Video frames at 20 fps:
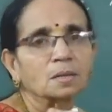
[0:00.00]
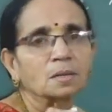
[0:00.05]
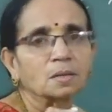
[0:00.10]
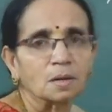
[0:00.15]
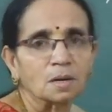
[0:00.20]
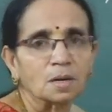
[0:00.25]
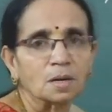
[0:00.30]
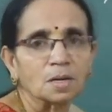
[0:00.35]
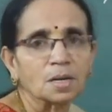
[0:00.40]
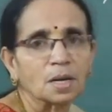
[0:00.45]
the
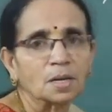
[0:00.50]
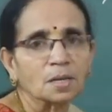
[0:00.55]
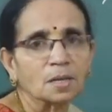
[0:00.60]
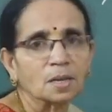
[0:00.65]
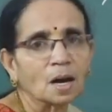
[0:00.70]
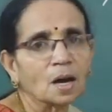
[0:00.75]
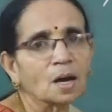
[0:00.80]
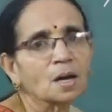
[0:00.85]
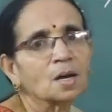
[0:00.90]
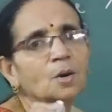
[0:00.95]
third
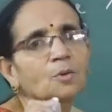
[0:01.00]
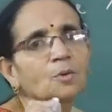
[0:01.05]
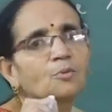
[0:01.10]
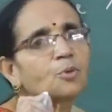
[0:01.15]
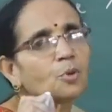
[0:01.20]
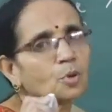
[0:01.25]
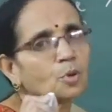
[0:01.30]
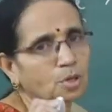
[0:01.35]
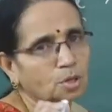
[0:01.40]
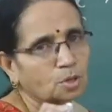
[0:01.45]
and the
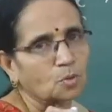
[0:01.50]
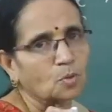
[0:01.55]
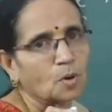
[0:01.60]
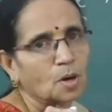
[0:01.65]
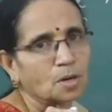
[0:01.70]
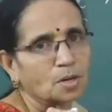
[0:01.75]
fourth